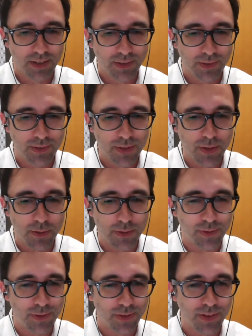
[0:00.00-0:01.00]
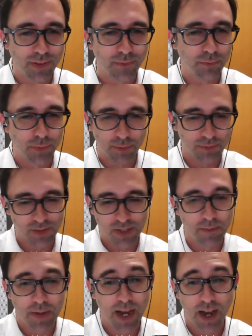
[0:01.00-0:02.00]
So
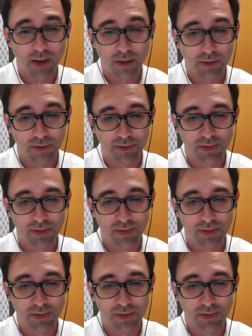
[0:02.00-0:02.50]
somehow